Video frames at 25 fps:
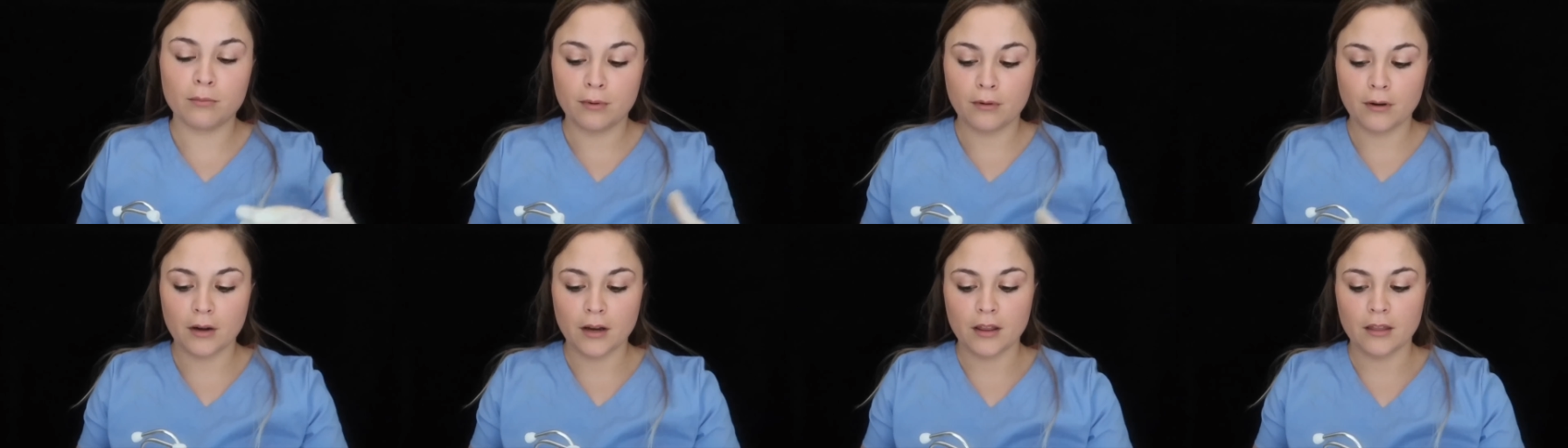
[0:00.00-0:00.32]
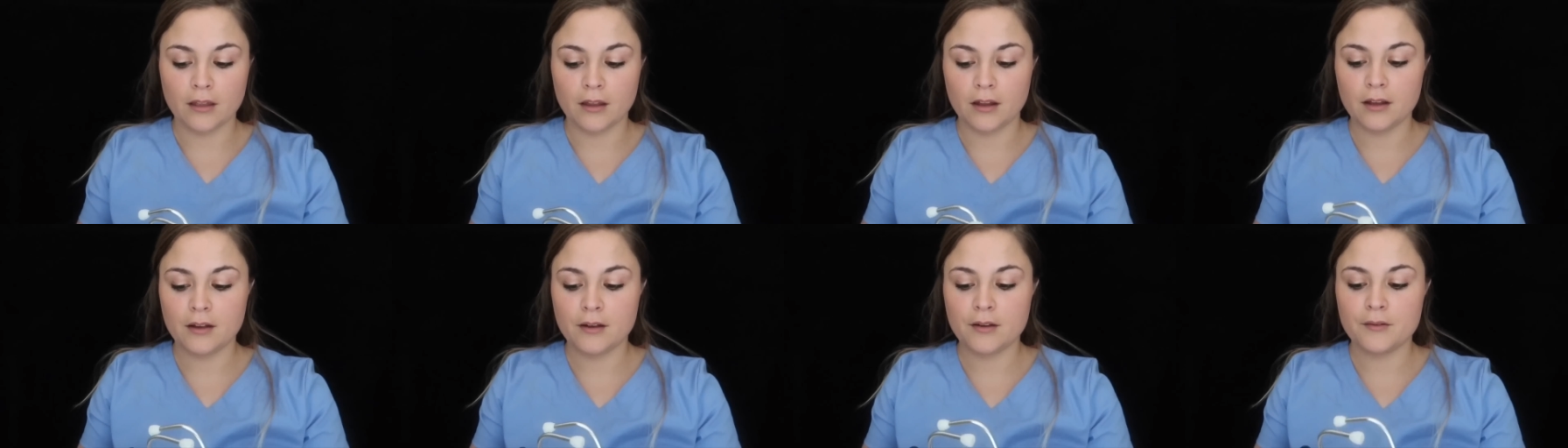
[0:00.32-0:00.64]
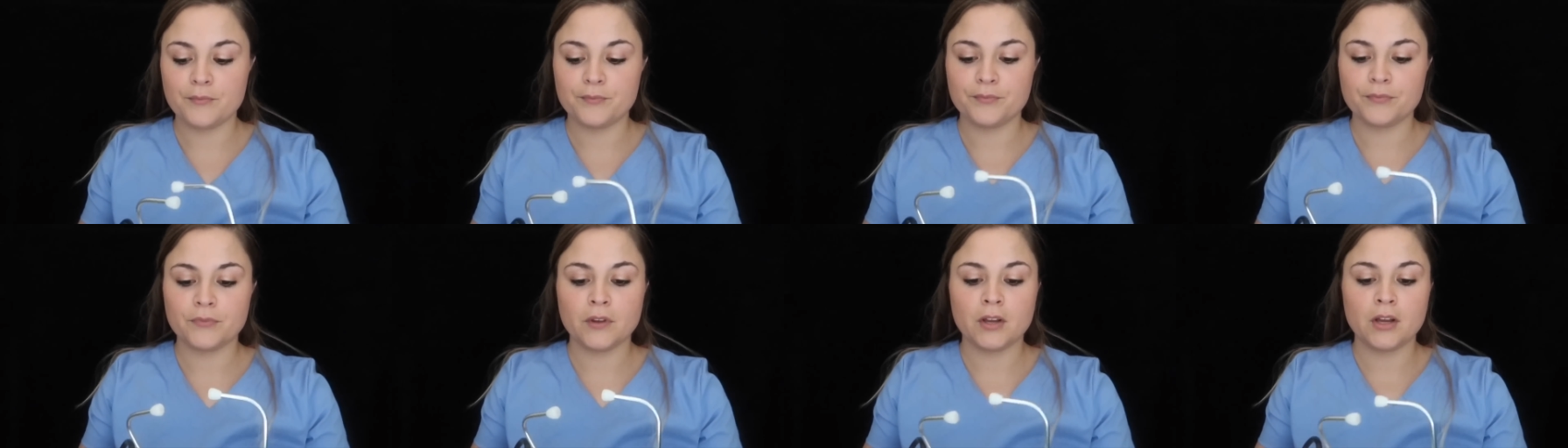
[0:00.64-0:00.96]
your
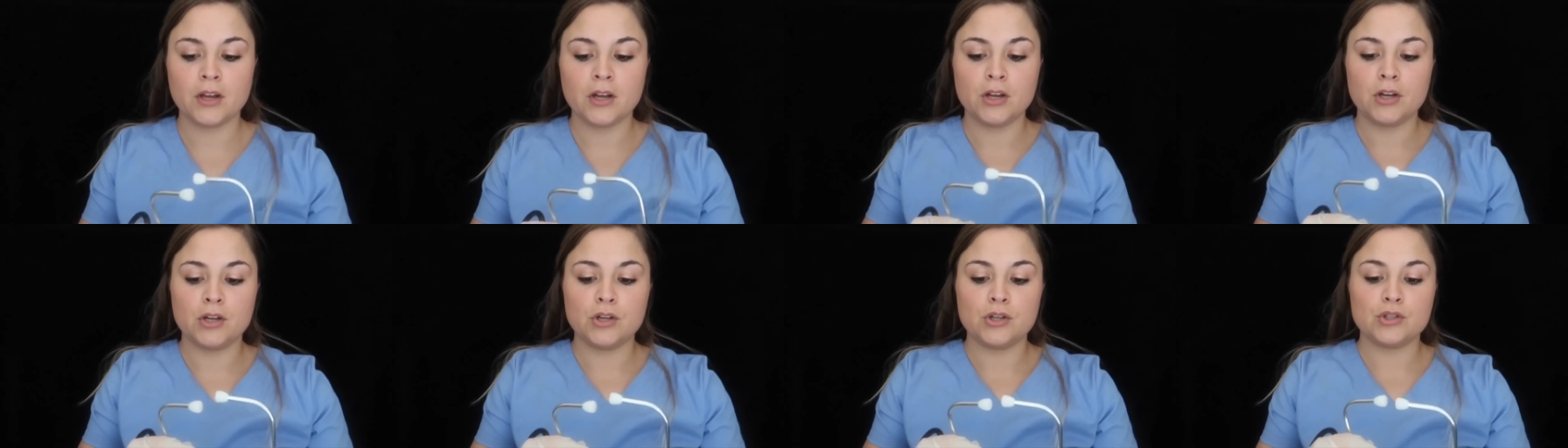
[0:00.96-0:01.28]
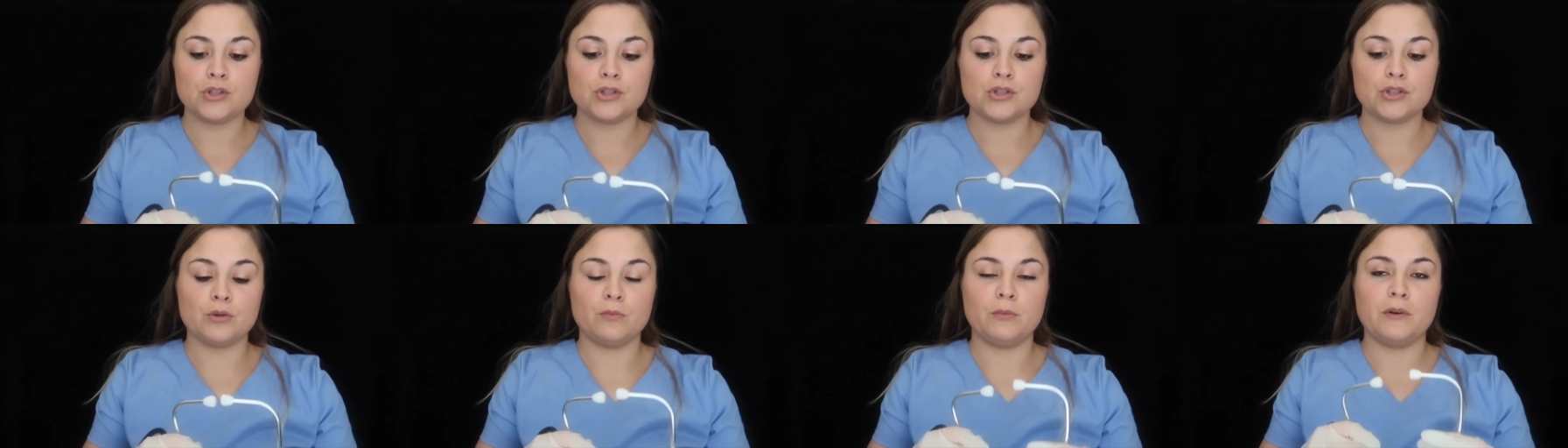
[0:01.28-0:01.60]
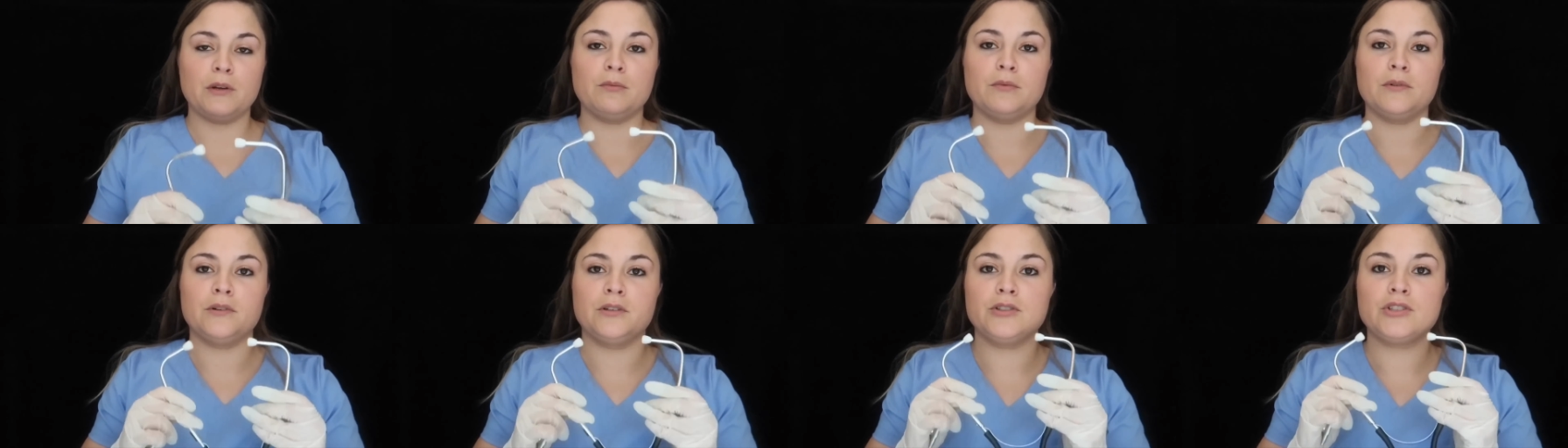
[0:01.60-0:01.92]
breathing,
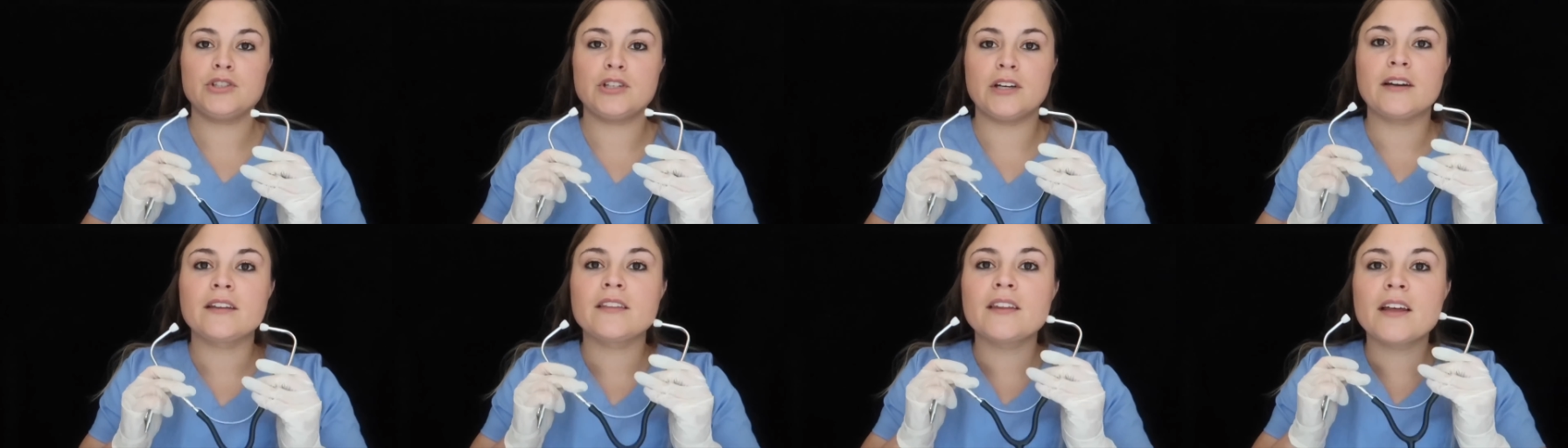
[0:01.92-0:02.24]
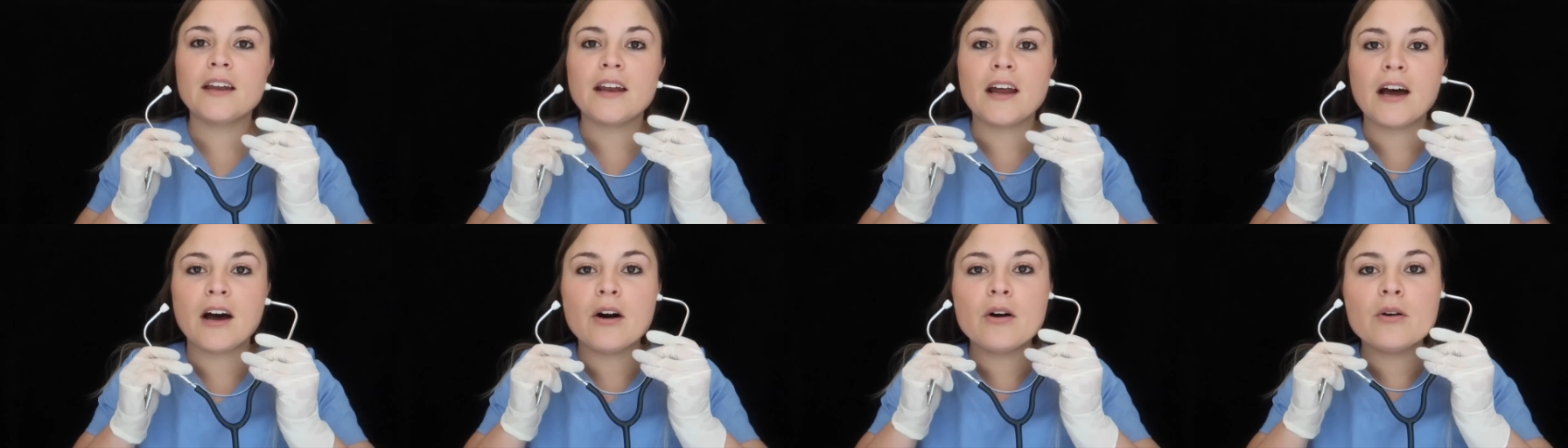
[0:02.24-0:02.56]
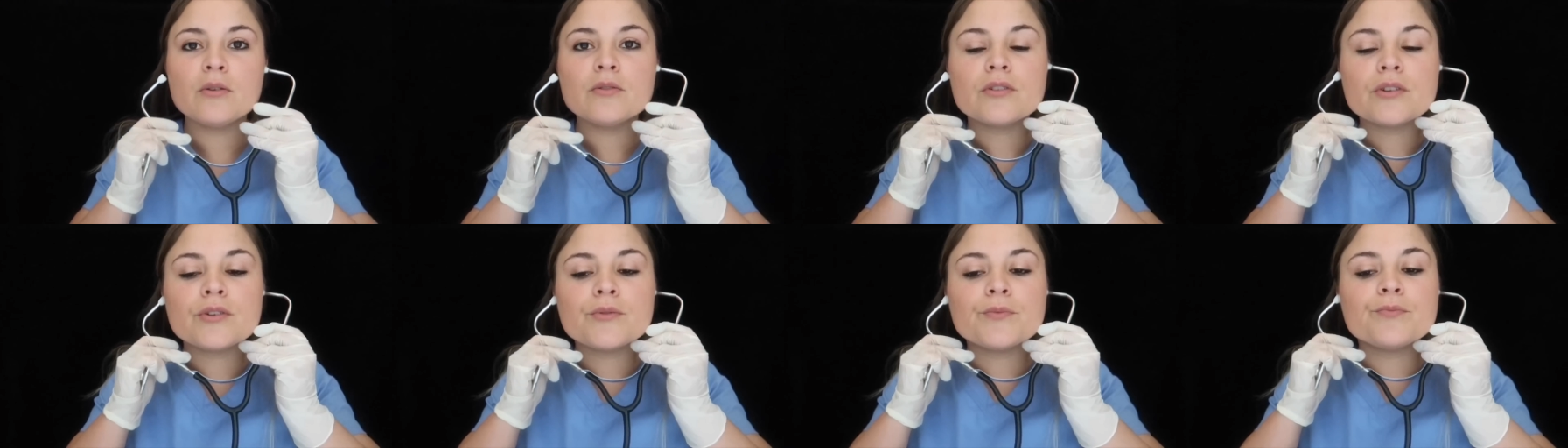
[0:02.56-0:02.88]
so we will check that
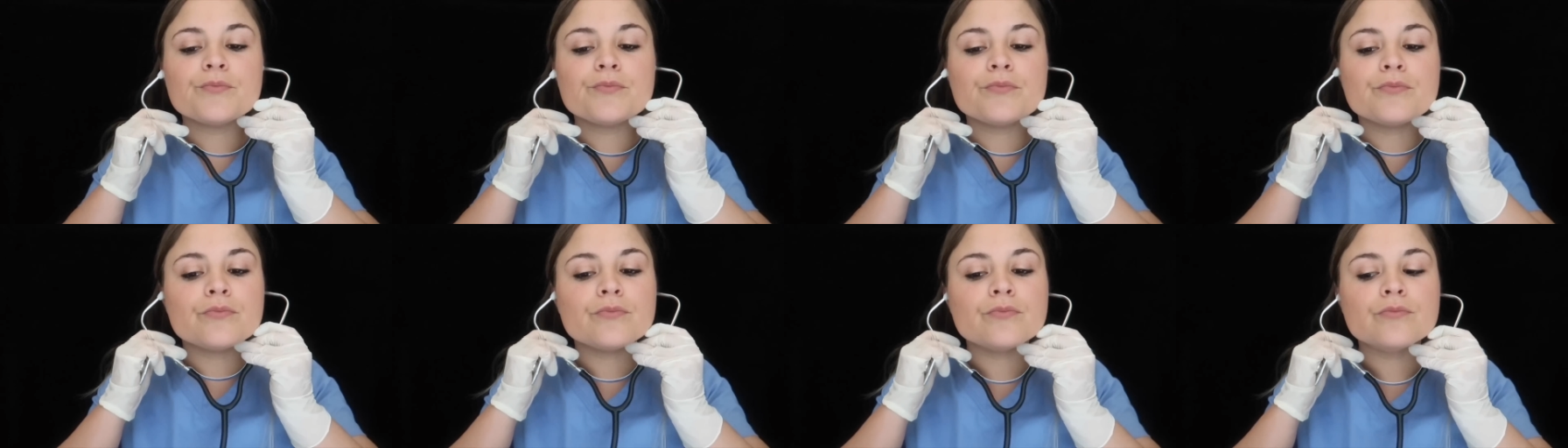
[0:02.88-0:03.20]
out.